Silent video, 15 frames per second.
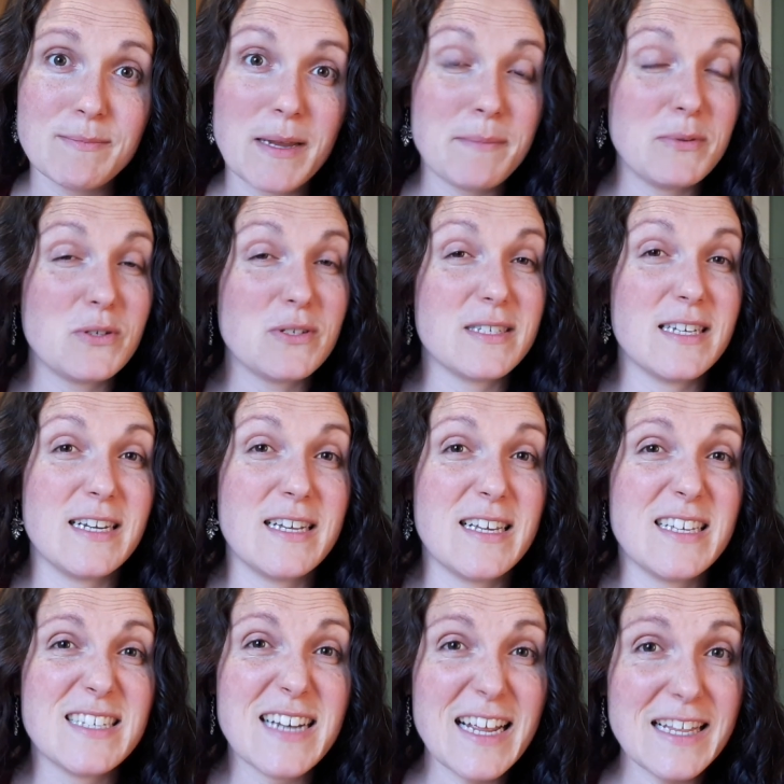maybe just in a
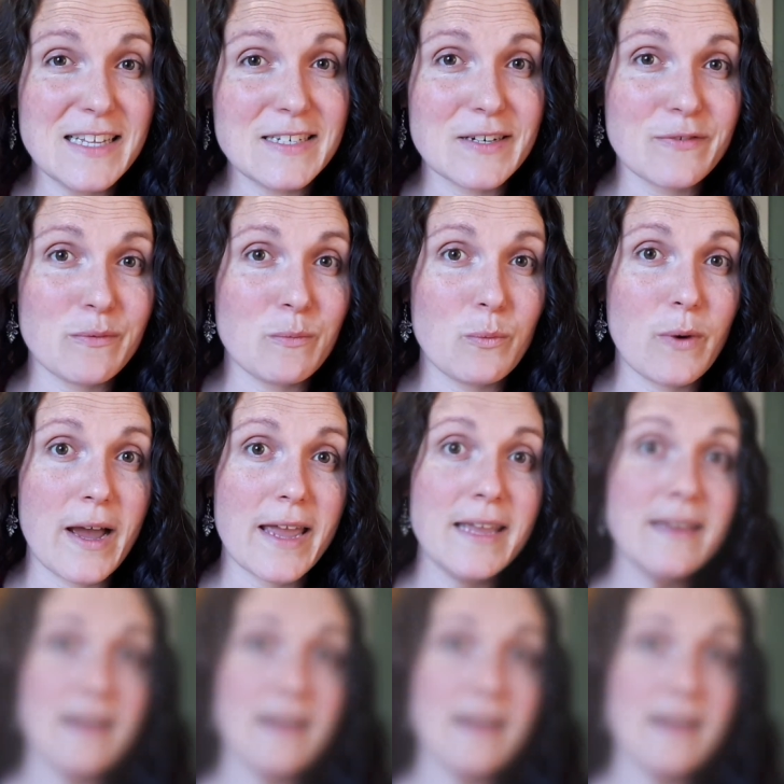slightly different way.